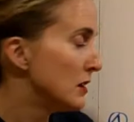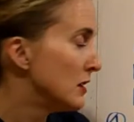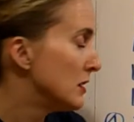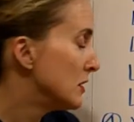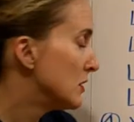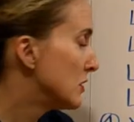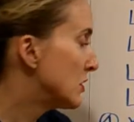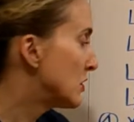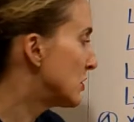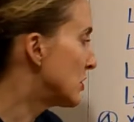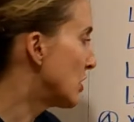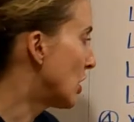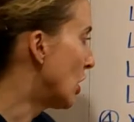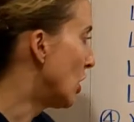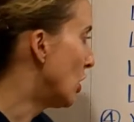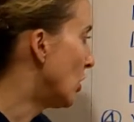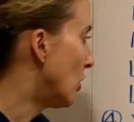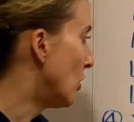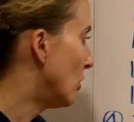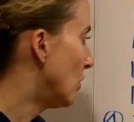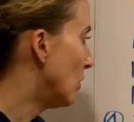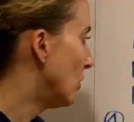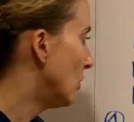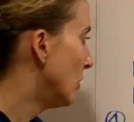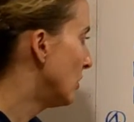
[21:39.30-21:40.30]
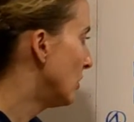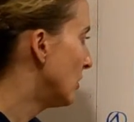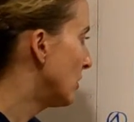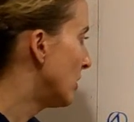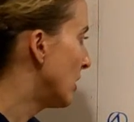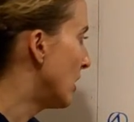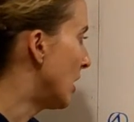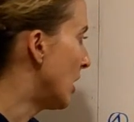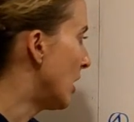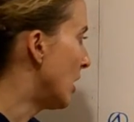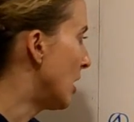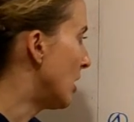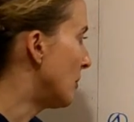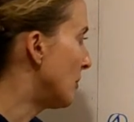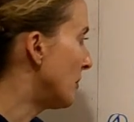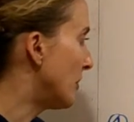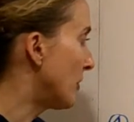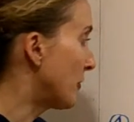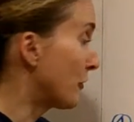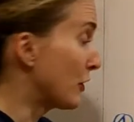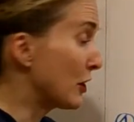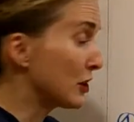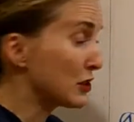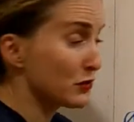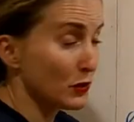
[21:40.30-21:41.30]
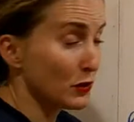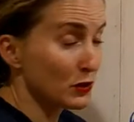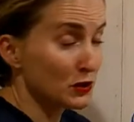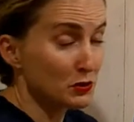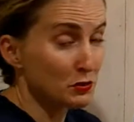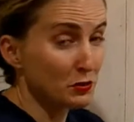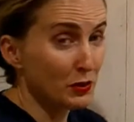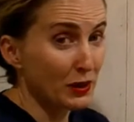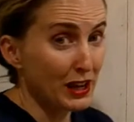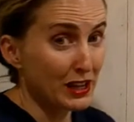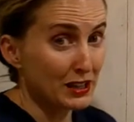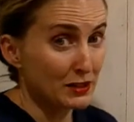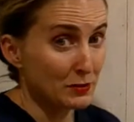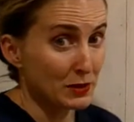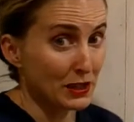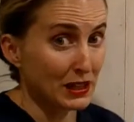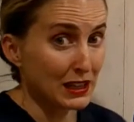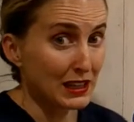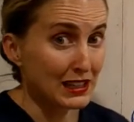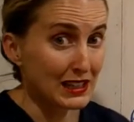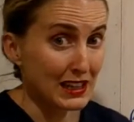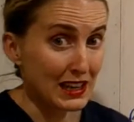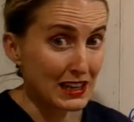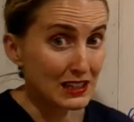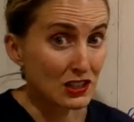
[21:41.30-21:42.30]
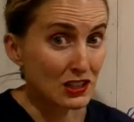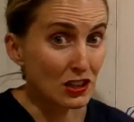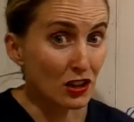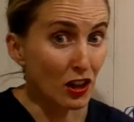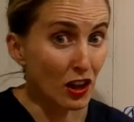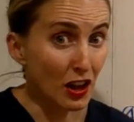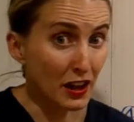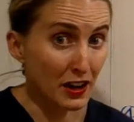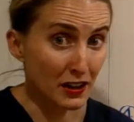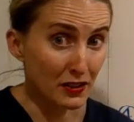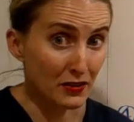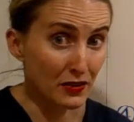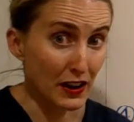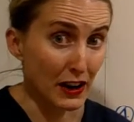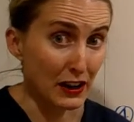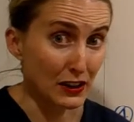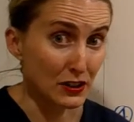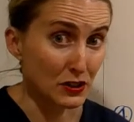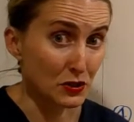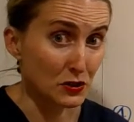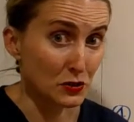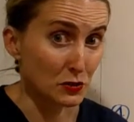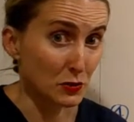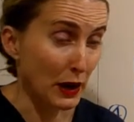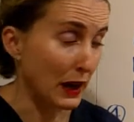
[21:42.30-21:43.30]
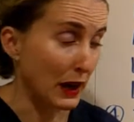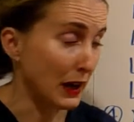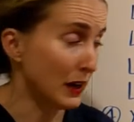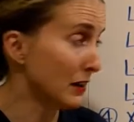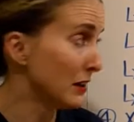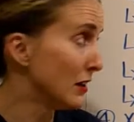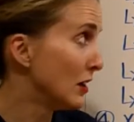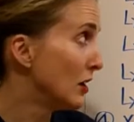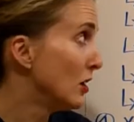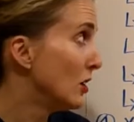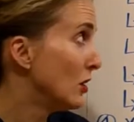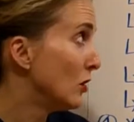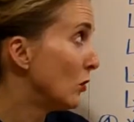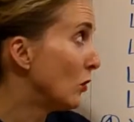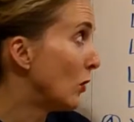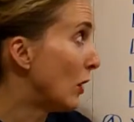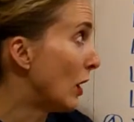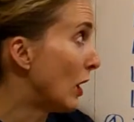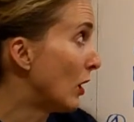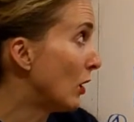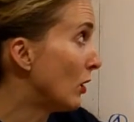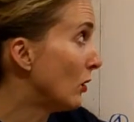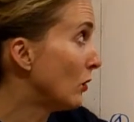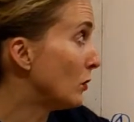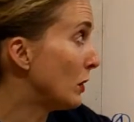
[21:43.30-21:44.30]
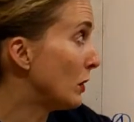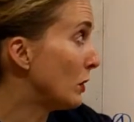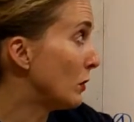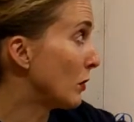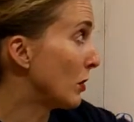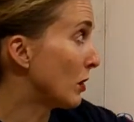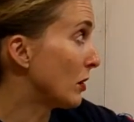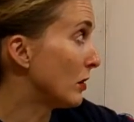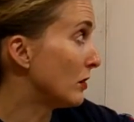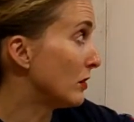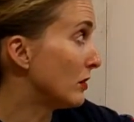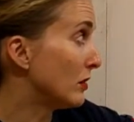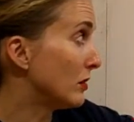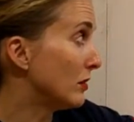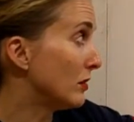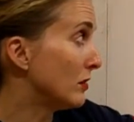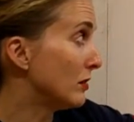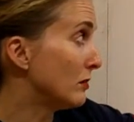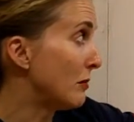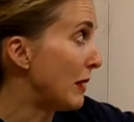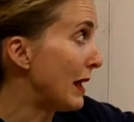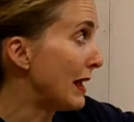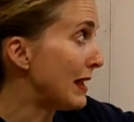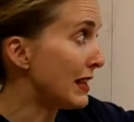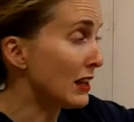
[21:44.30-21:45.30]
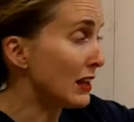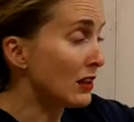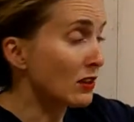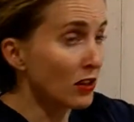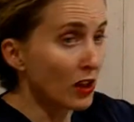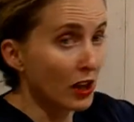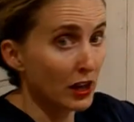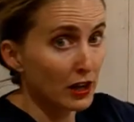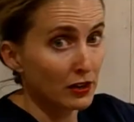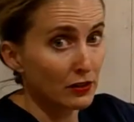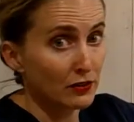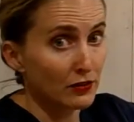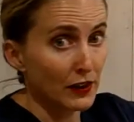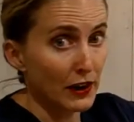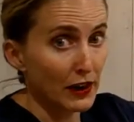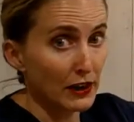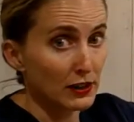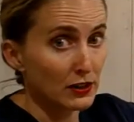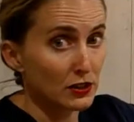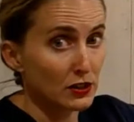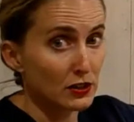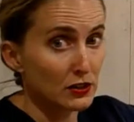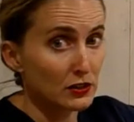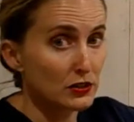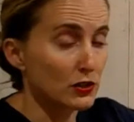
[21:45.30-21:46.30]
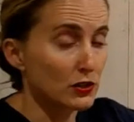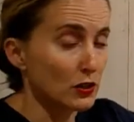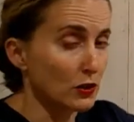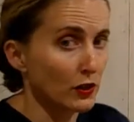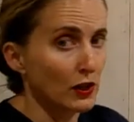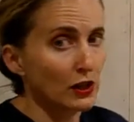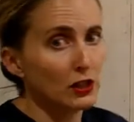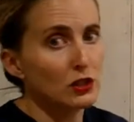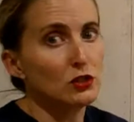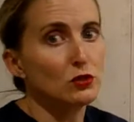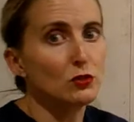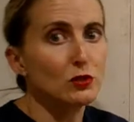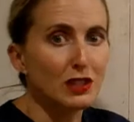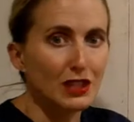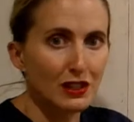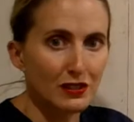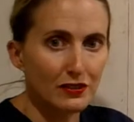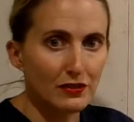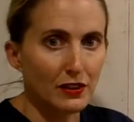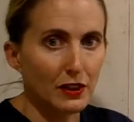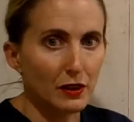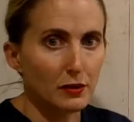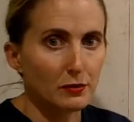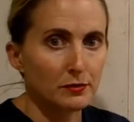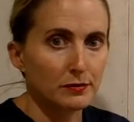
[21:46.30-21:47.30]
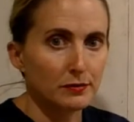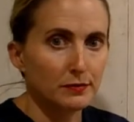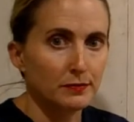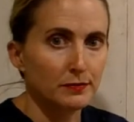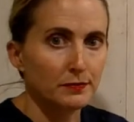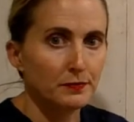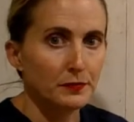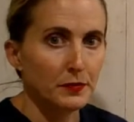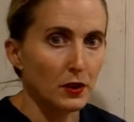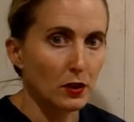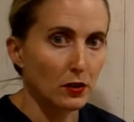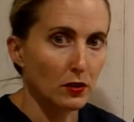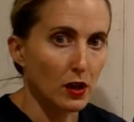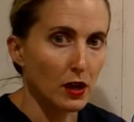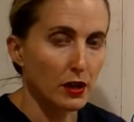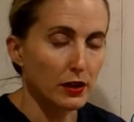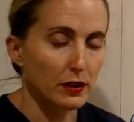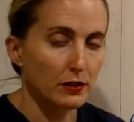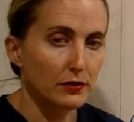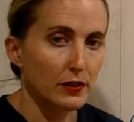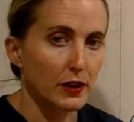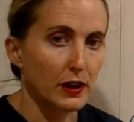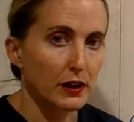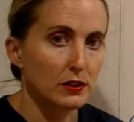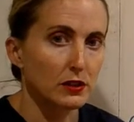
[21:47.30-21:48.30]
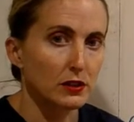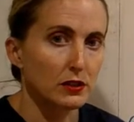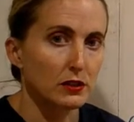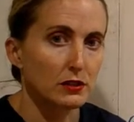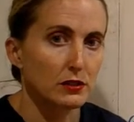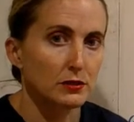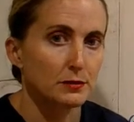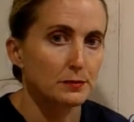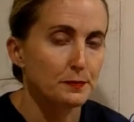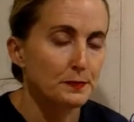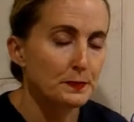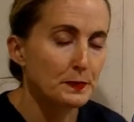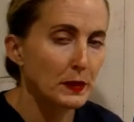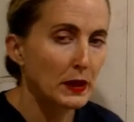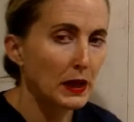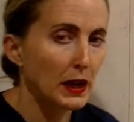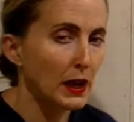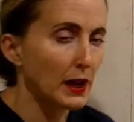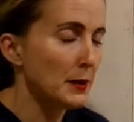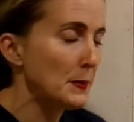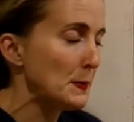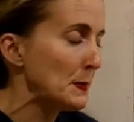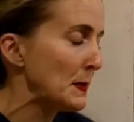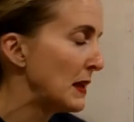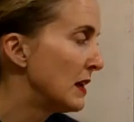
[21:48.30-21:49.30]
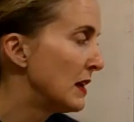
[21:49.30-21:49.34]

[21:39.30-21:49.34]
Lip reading: So the fresh frozen plasma contains clotting factors, right? Well, we weren't making clotting factors, so then you give them the clotting factors, okay?